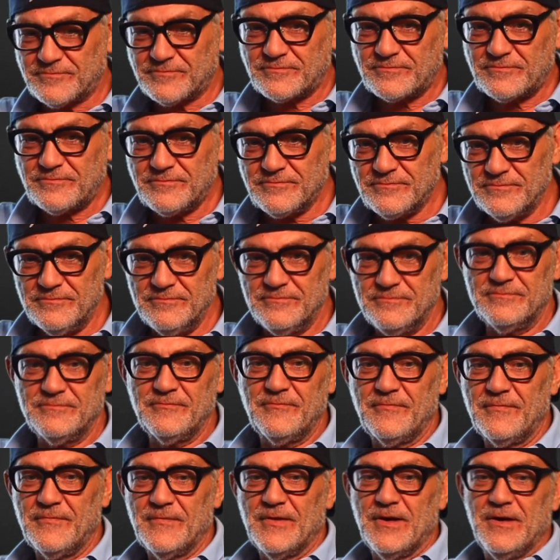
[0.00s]
Kevin. What did
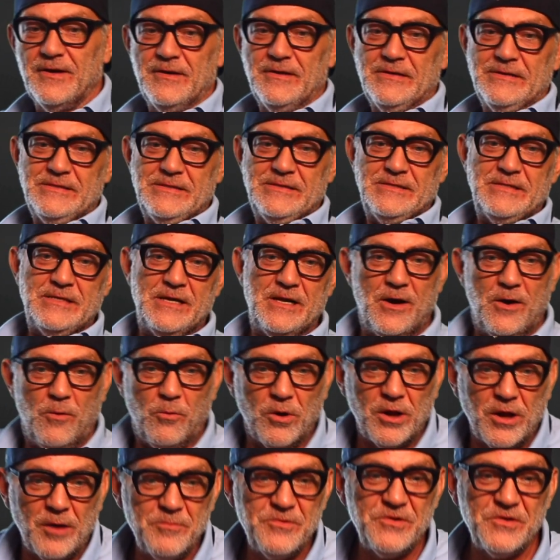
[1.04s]
you say City's
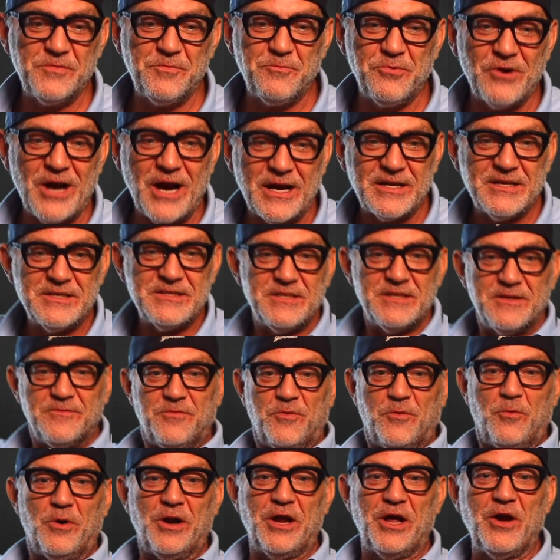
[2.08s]
gonna win? Well, I'm just
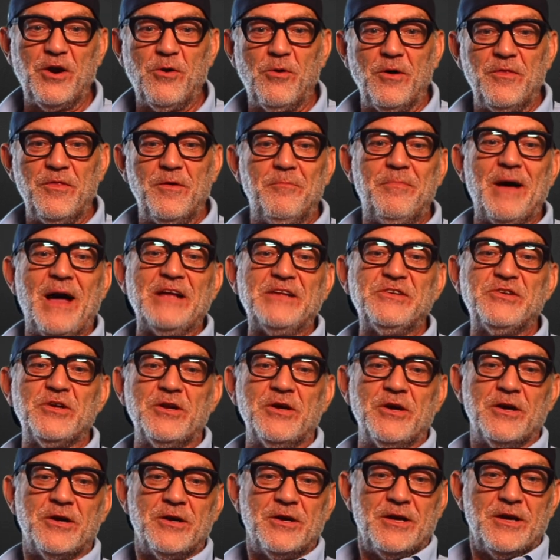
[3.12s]
practicing for when I go on The
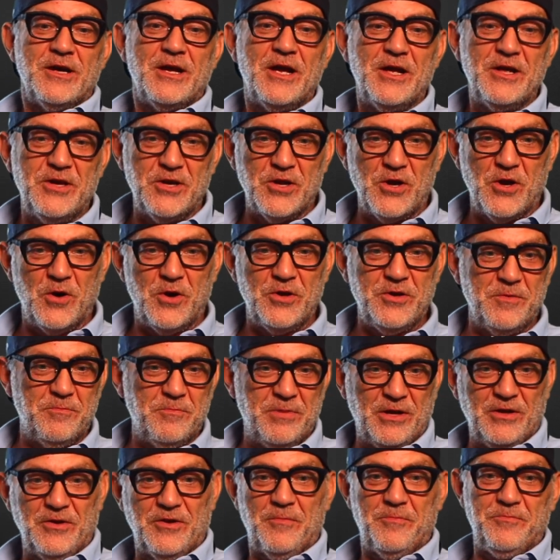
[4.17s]
Bachelor, and you
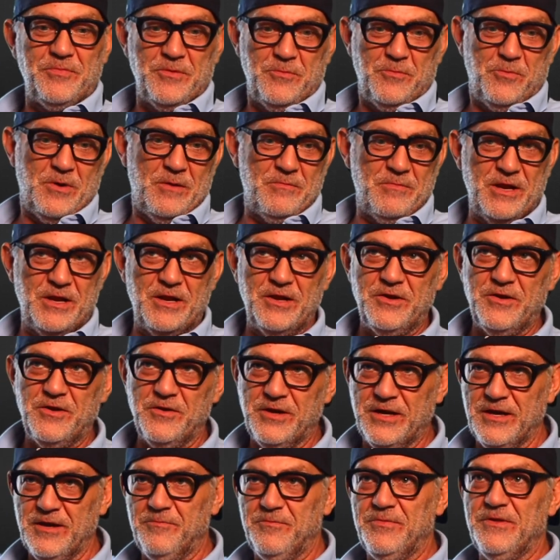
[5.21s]
build up the women and
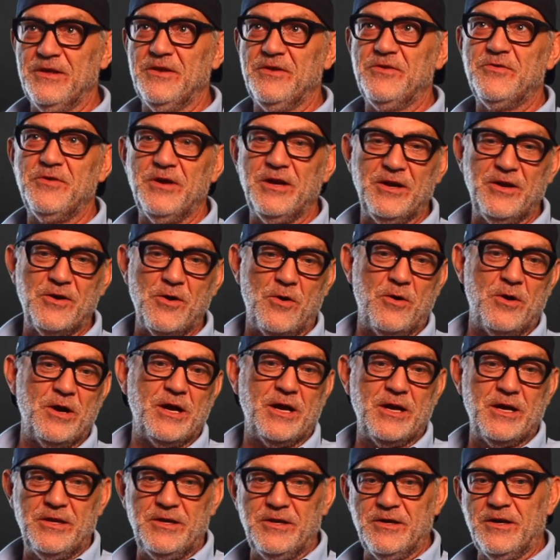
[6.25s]
you keep the intrigue
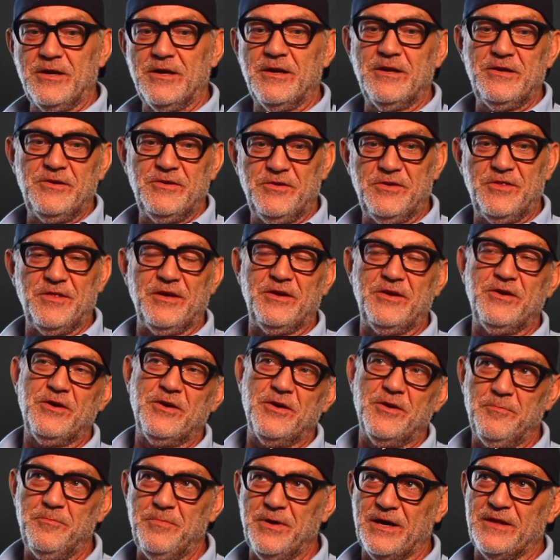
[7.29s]
going, and you think
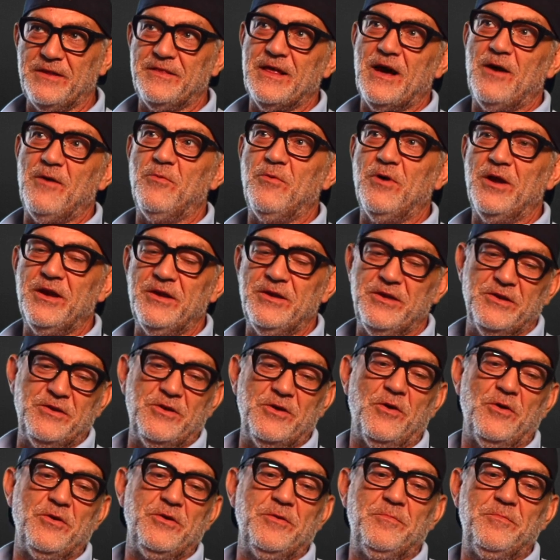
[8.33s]
you're gonna pick that one, and you
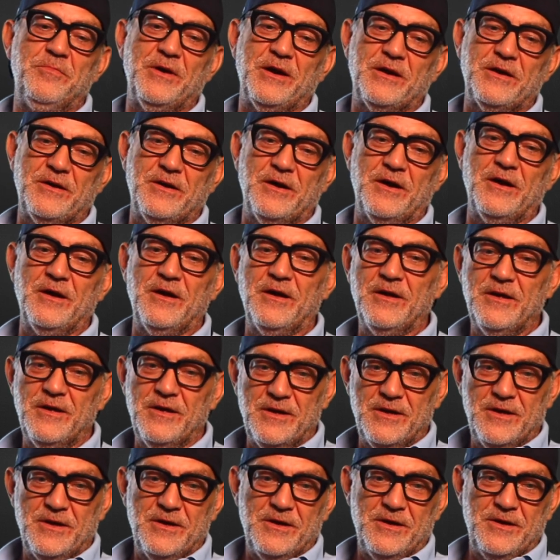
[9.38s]
don't. You pick
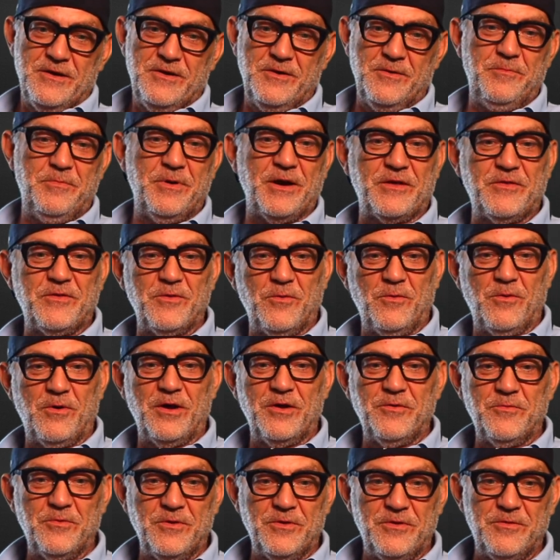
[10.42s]
the
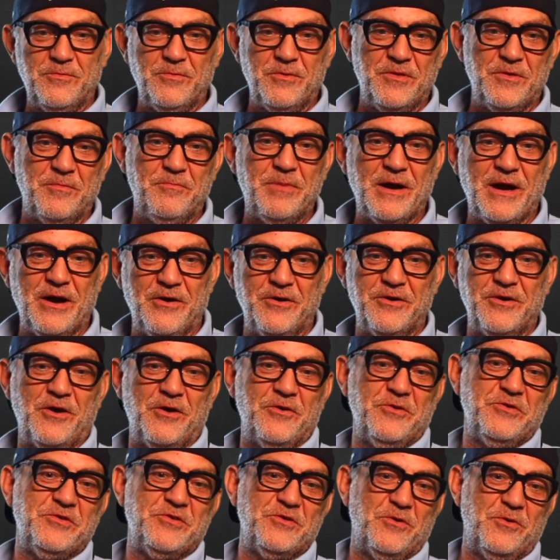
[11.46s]
one with the
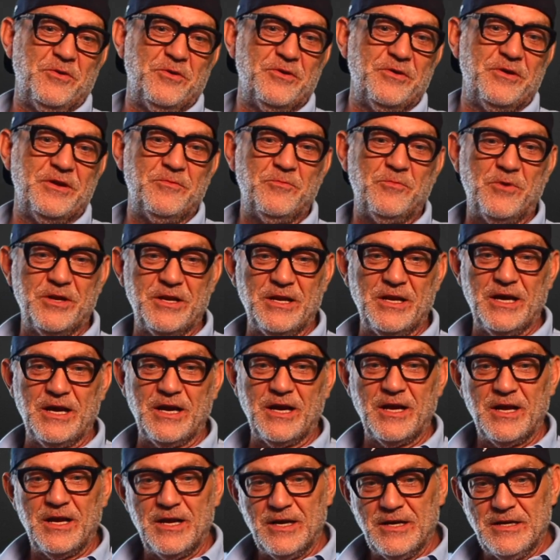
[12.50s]
parrot on her shoulder and one
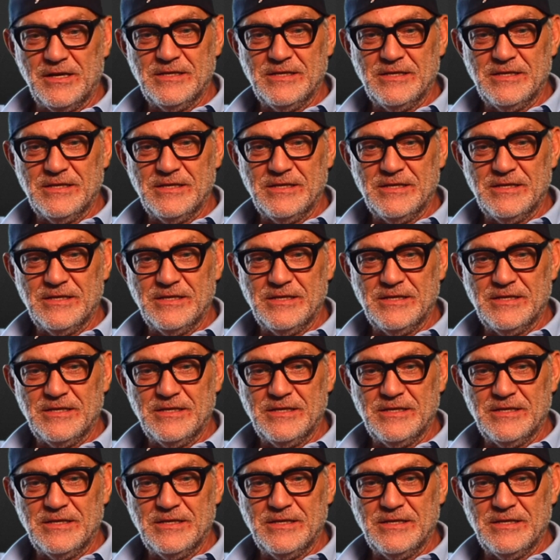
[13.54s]
leg.